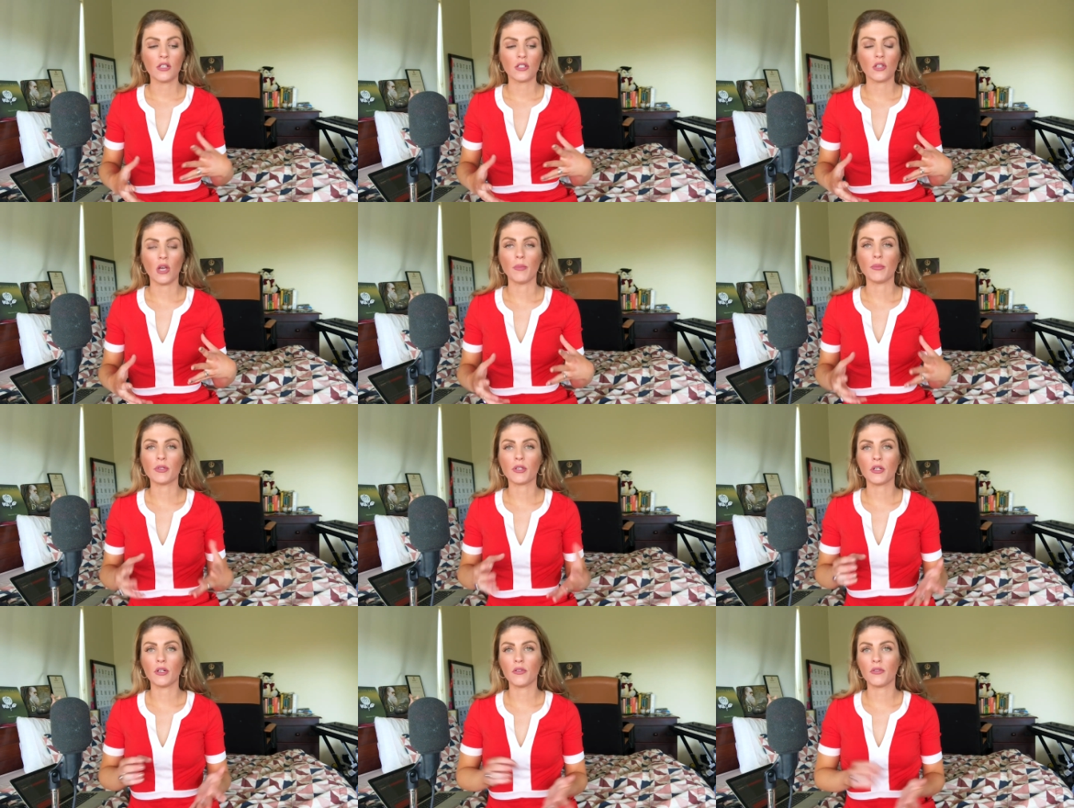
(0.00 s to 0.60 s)
so
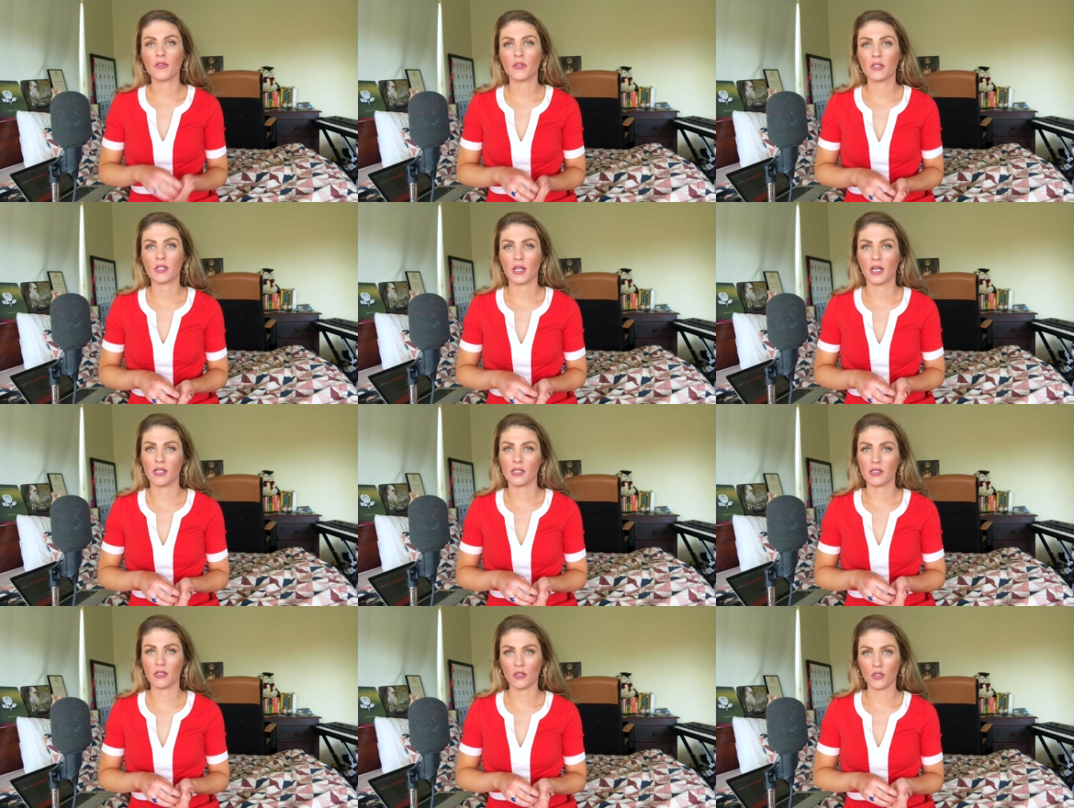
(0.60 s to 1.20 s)
I'm just going to
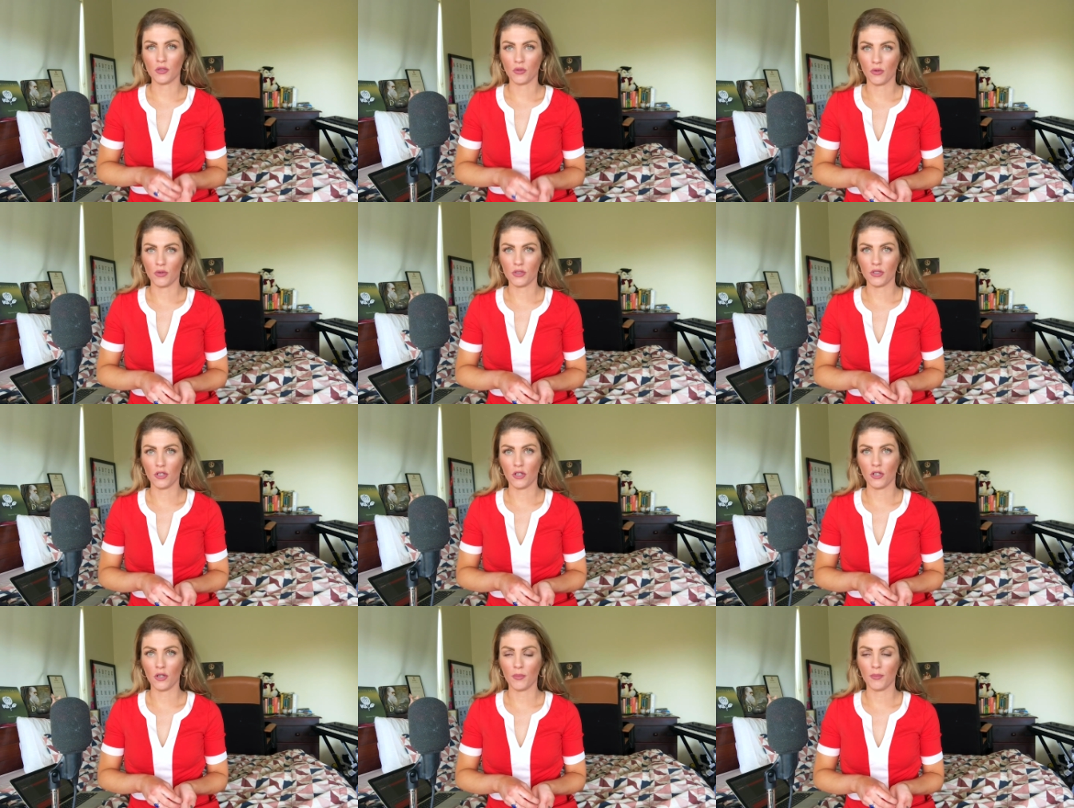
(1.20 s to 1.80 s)
discuss the
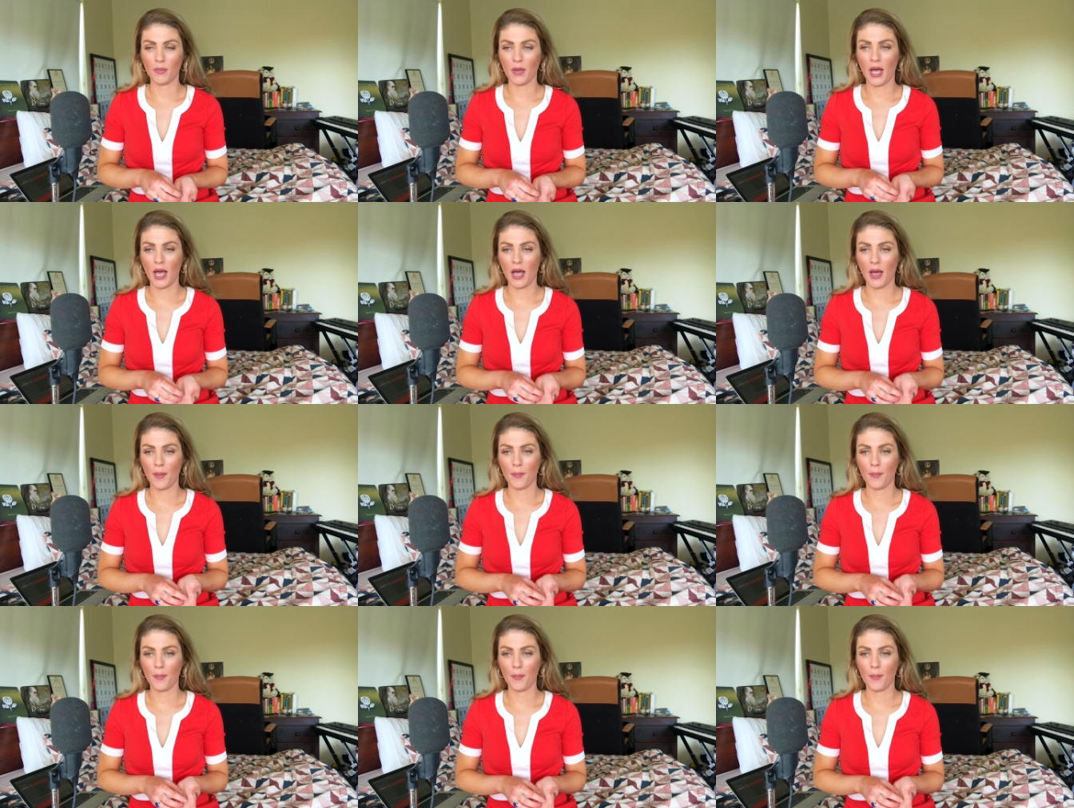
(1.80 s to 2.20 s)
short-term,